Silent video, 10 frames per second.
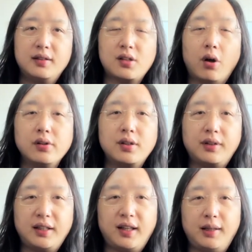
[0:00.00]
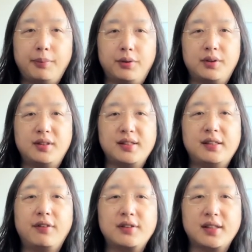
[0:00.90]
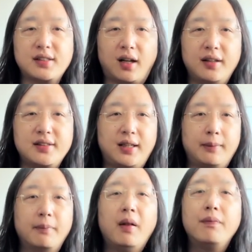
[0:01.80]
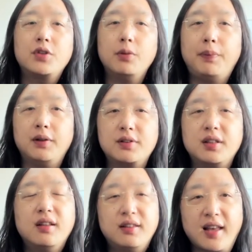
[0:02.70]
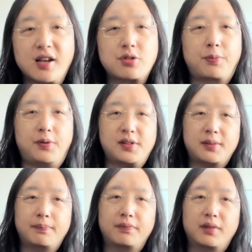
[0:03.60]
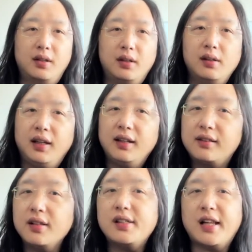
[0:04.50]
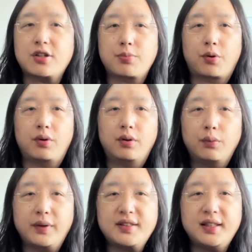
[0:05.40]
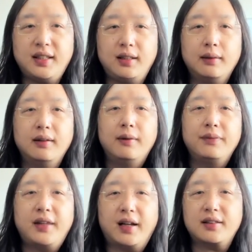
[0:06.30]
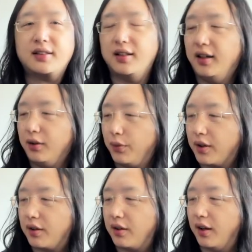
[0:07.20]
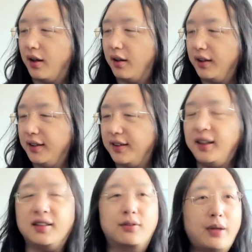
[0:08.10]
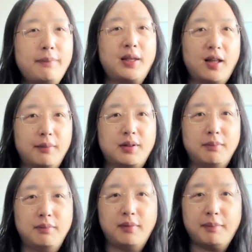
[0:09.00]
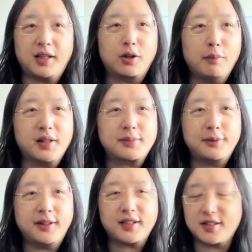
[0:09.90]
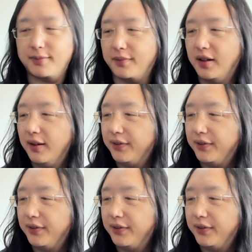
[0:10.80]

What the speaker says: And this also enabled the civil society to build dashboards. In this dashboard, we see that we're indeed ramping up the medical mask production.